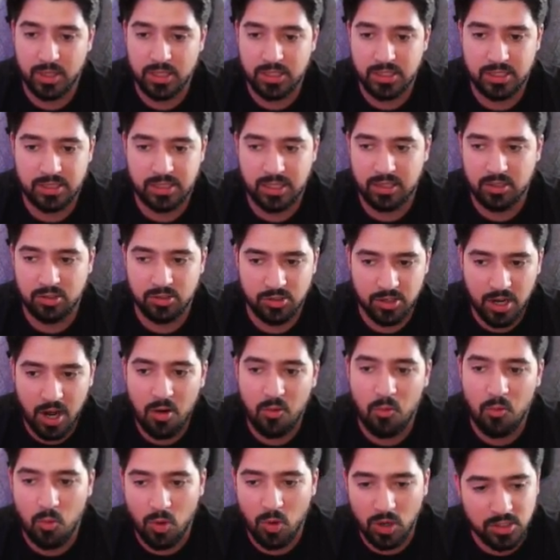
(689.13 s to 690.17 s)
is that there's not
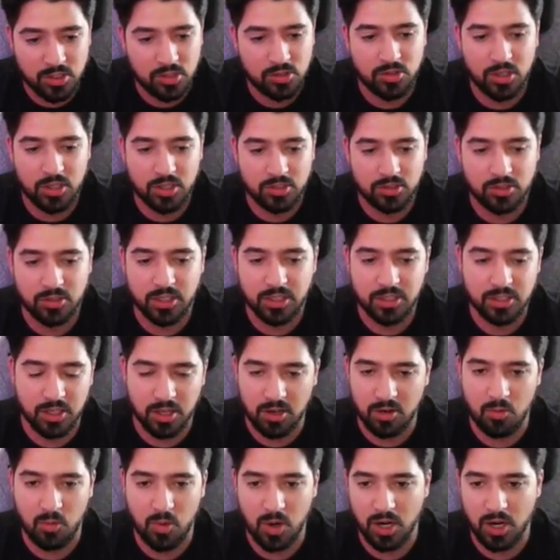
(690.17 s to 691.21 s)
one structure that's going to
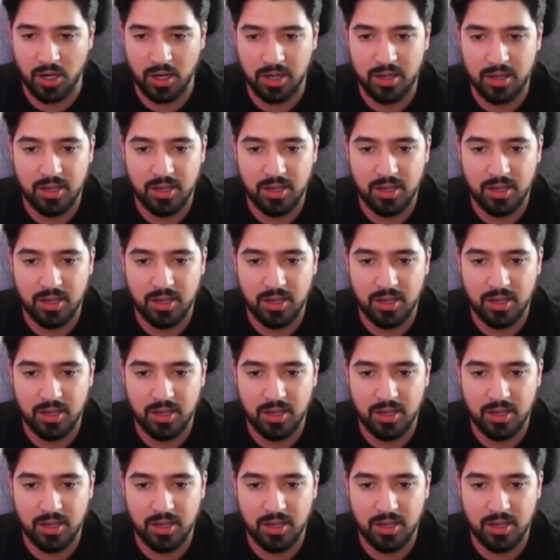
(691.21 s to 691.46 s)
work.